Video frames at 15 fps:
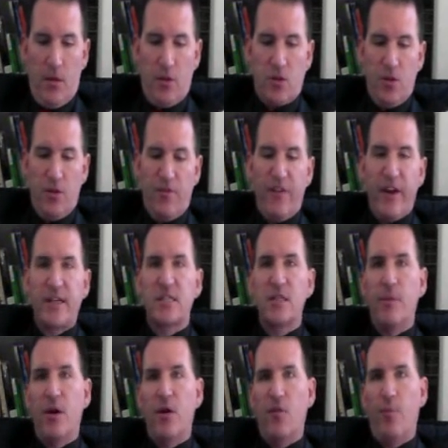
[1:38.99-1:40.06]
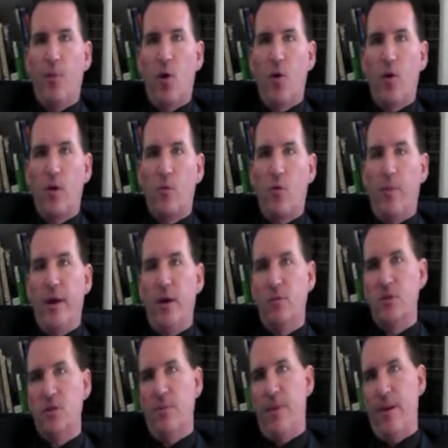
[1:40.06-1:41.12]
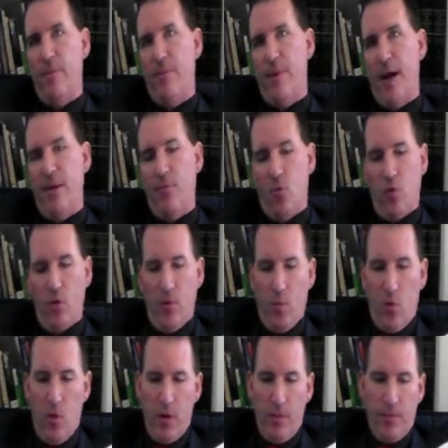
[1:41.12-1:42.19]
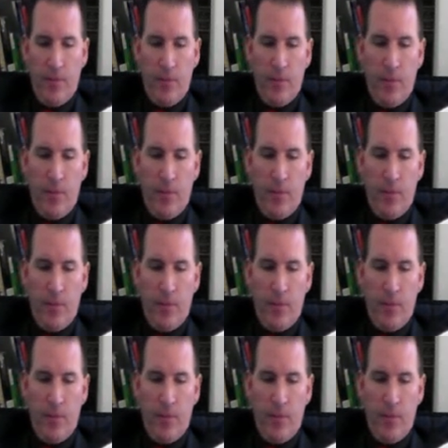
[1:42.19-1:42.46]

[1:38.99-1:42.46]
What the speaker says: So the fixed amount of borrowing will be able to buy more and more.